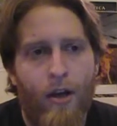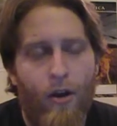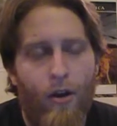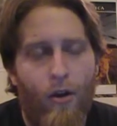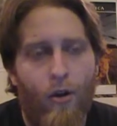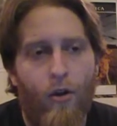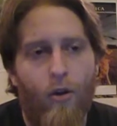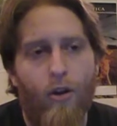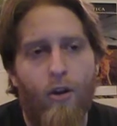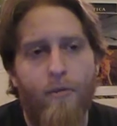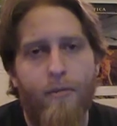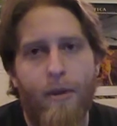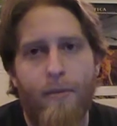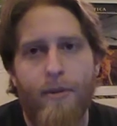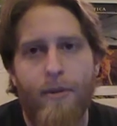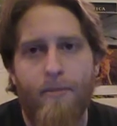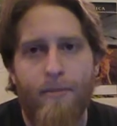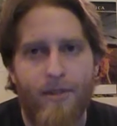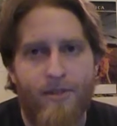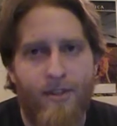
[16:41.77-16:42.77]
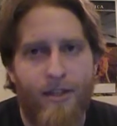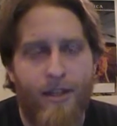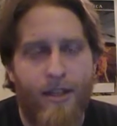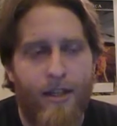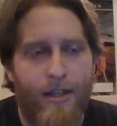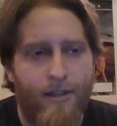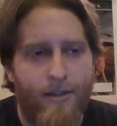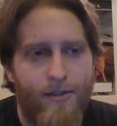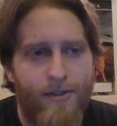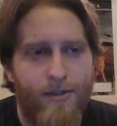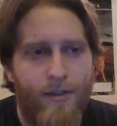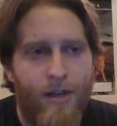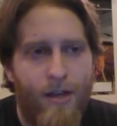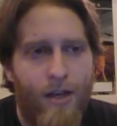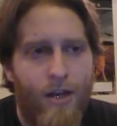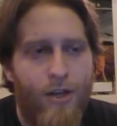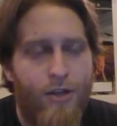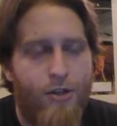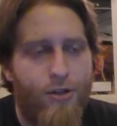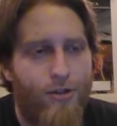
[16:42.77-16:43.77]
or maybe the missing kids.
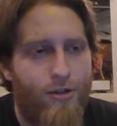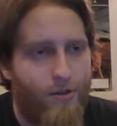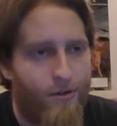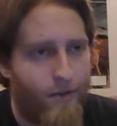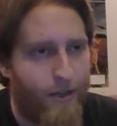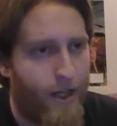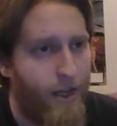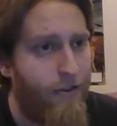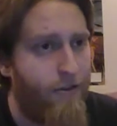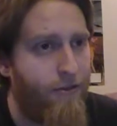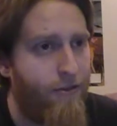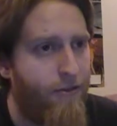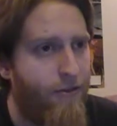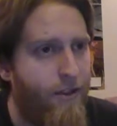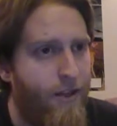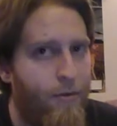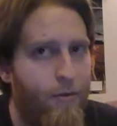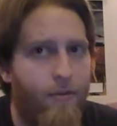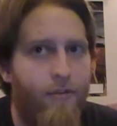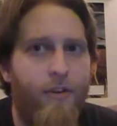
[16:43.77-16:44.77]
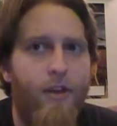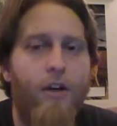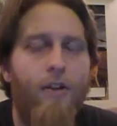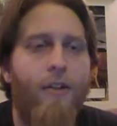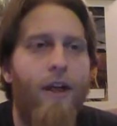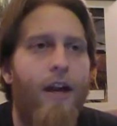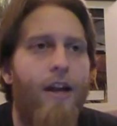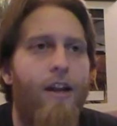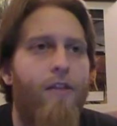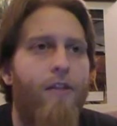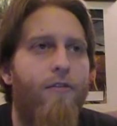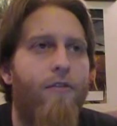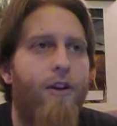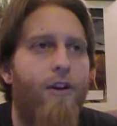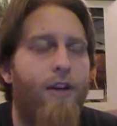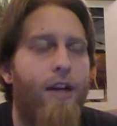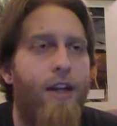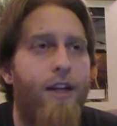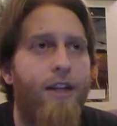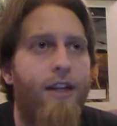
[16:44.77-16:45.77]
Sure enough, they reveal that at the
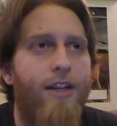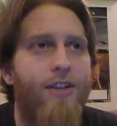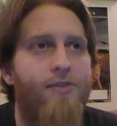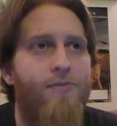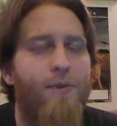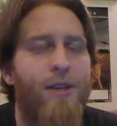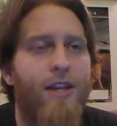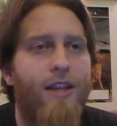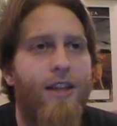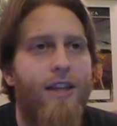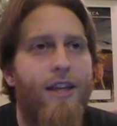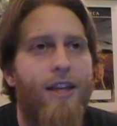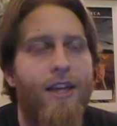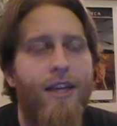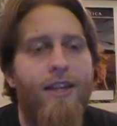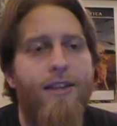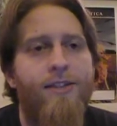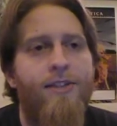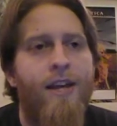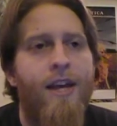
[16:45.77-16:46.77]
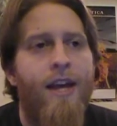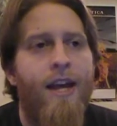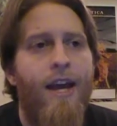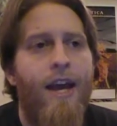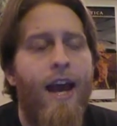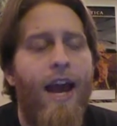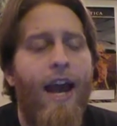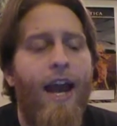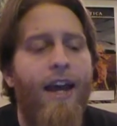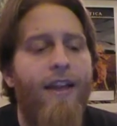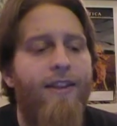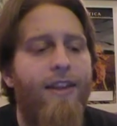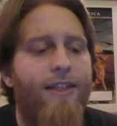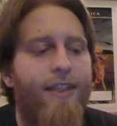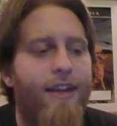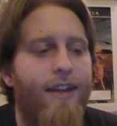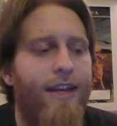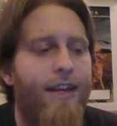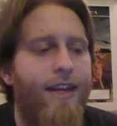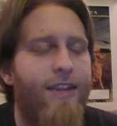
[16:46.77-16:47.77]
very end as being the kids. And the
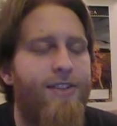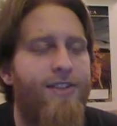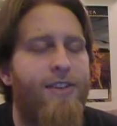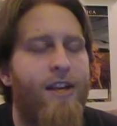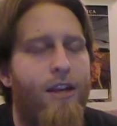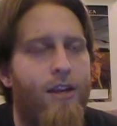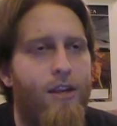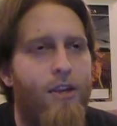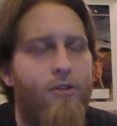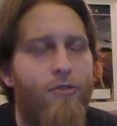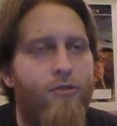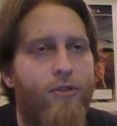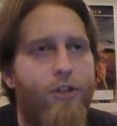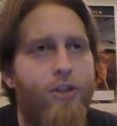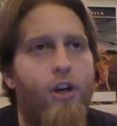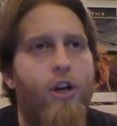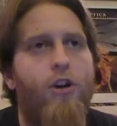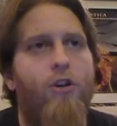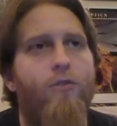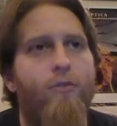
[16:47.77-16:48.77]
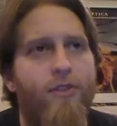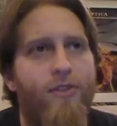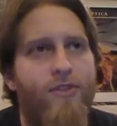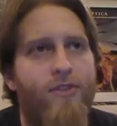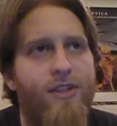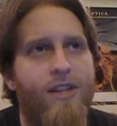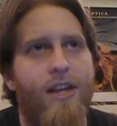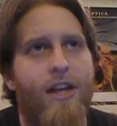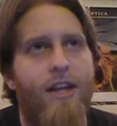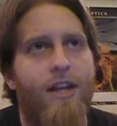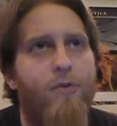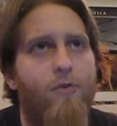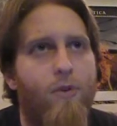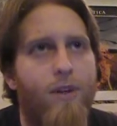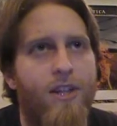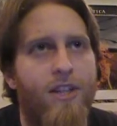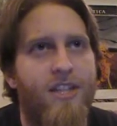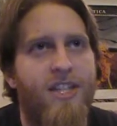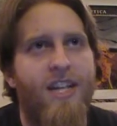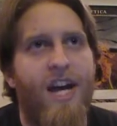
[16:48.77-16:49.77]
thing is, you don't see
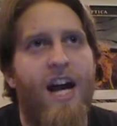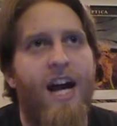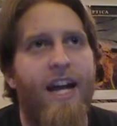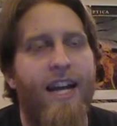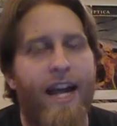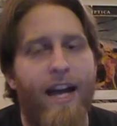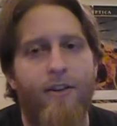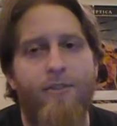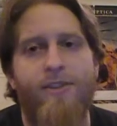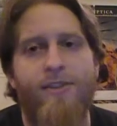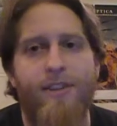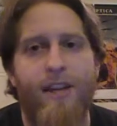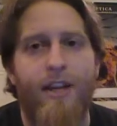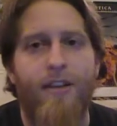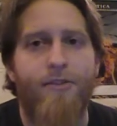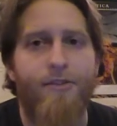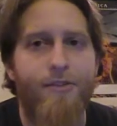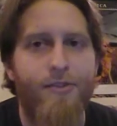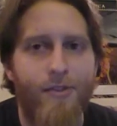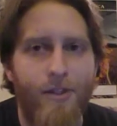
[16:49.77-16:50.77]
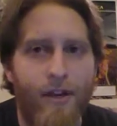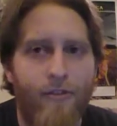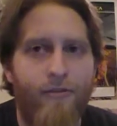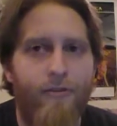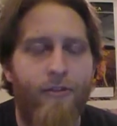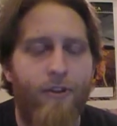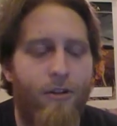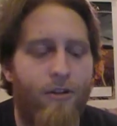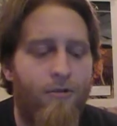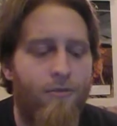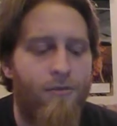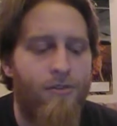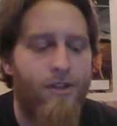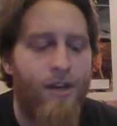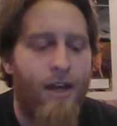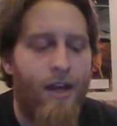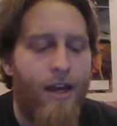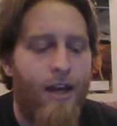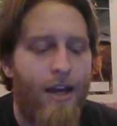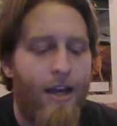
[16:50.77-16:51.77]
anyone die outside of the snuff films.
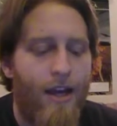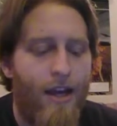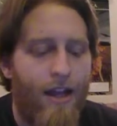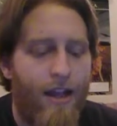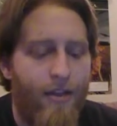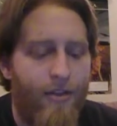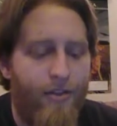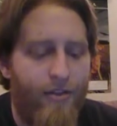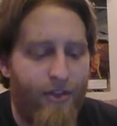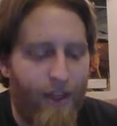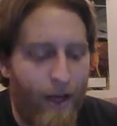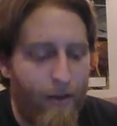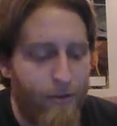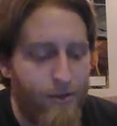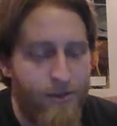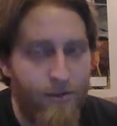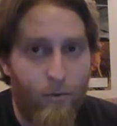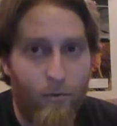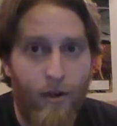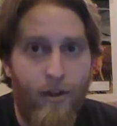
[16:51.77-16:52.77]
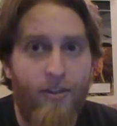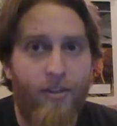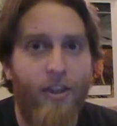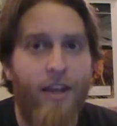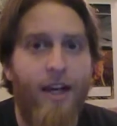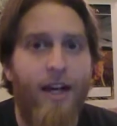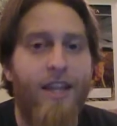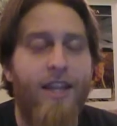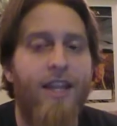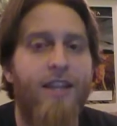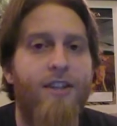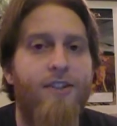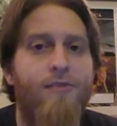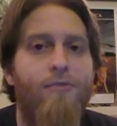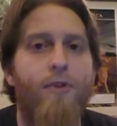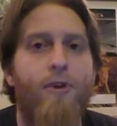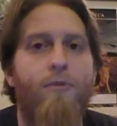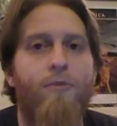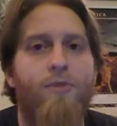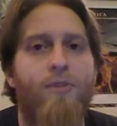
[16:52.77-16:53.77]
That was the one thing I thought this
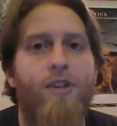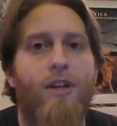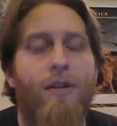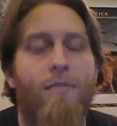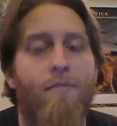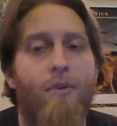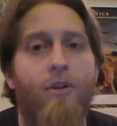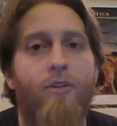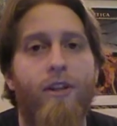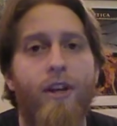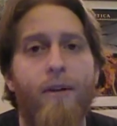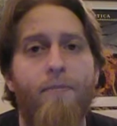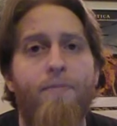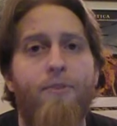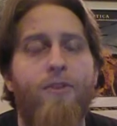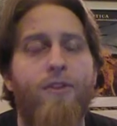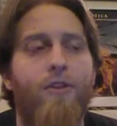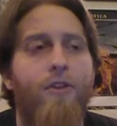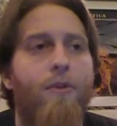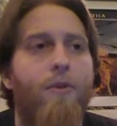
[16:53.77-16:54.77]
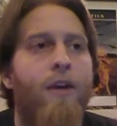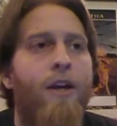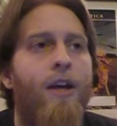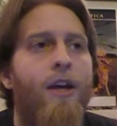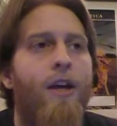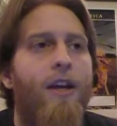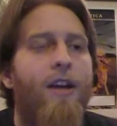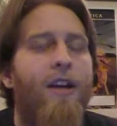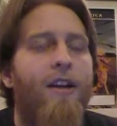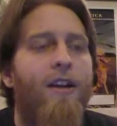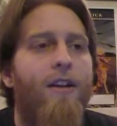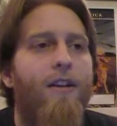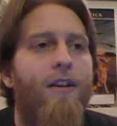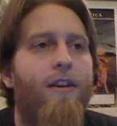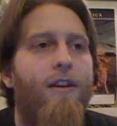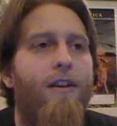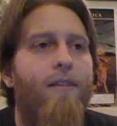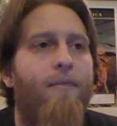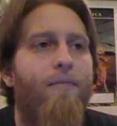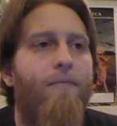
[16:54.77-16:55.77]
film was going to build up to.
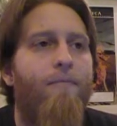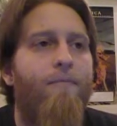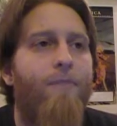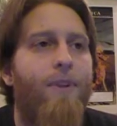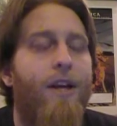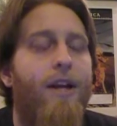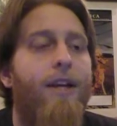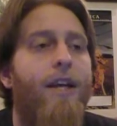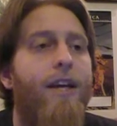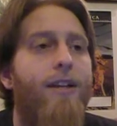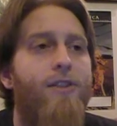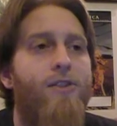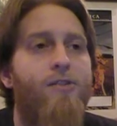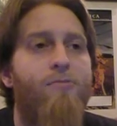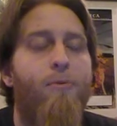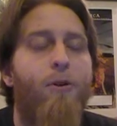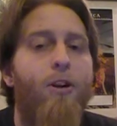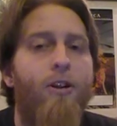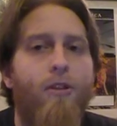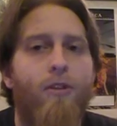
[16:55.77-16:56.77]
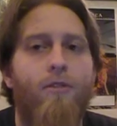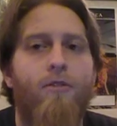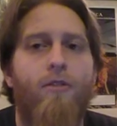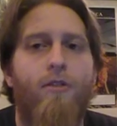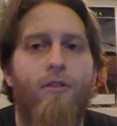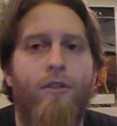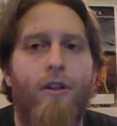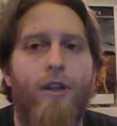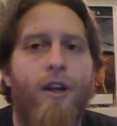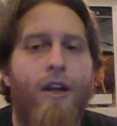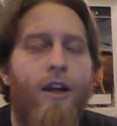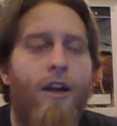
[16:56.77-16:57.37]
Again, spoiler alert.